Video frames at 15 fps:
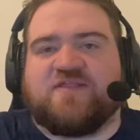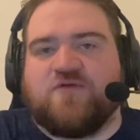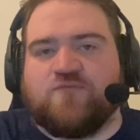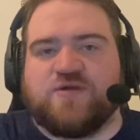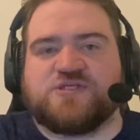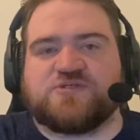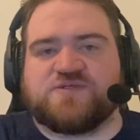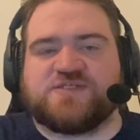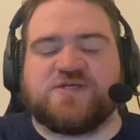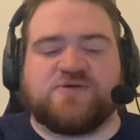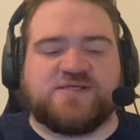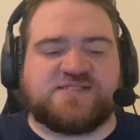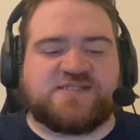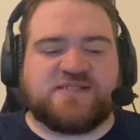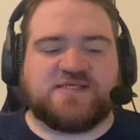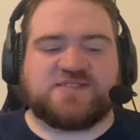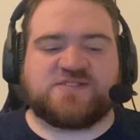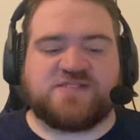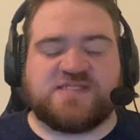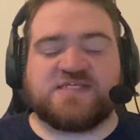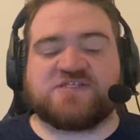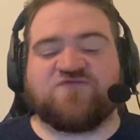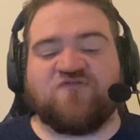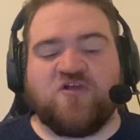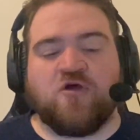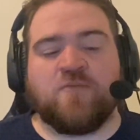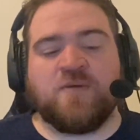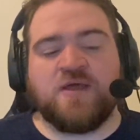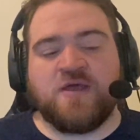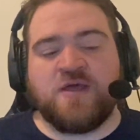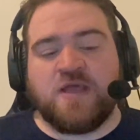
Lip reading: the original series, this film,